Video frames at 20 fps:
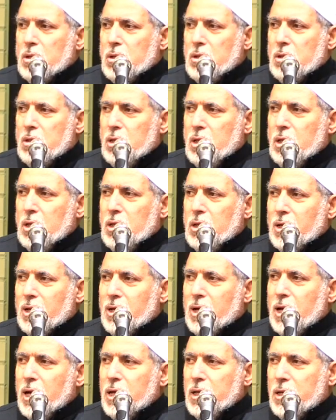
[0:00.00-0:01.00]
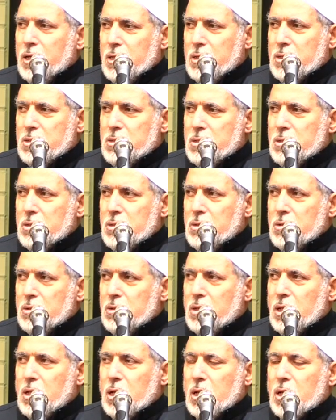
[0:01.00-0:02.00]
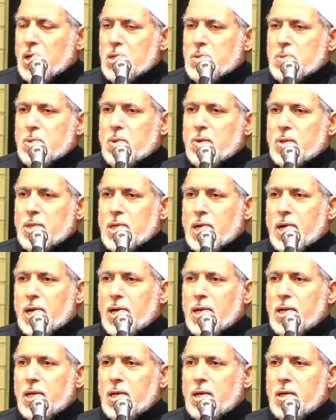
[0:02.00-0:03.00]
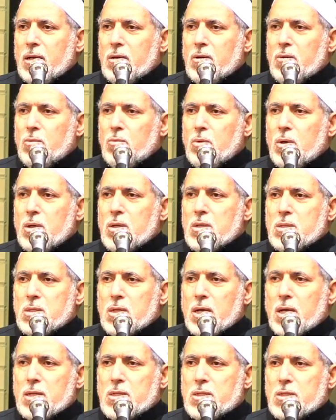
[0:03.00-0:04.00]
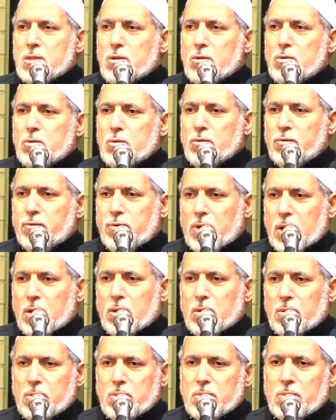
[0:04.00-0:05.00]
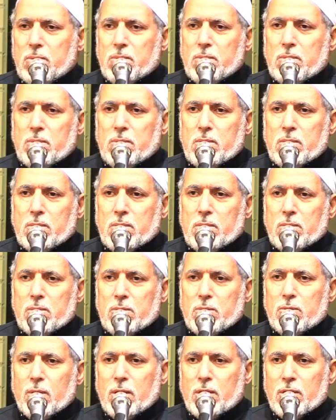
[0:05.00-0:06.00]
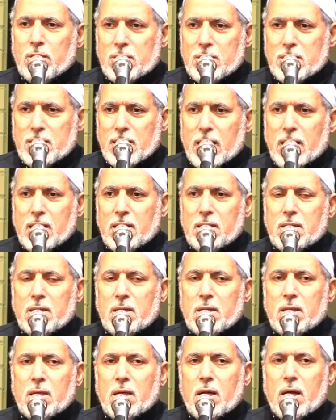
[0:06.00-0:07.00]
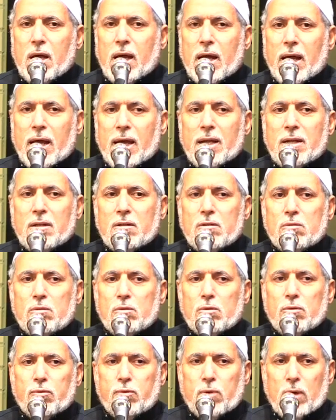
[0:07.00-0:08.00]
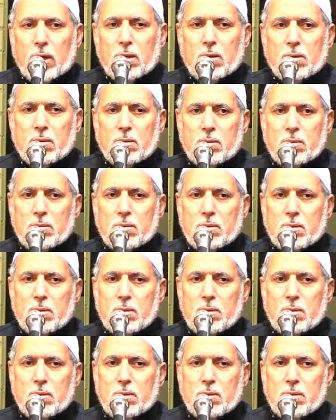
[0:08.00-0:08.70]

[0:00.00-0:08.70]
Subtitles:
the guidance that Allah subhanahu wa ta'ala wants us to follow, to understand and to follow.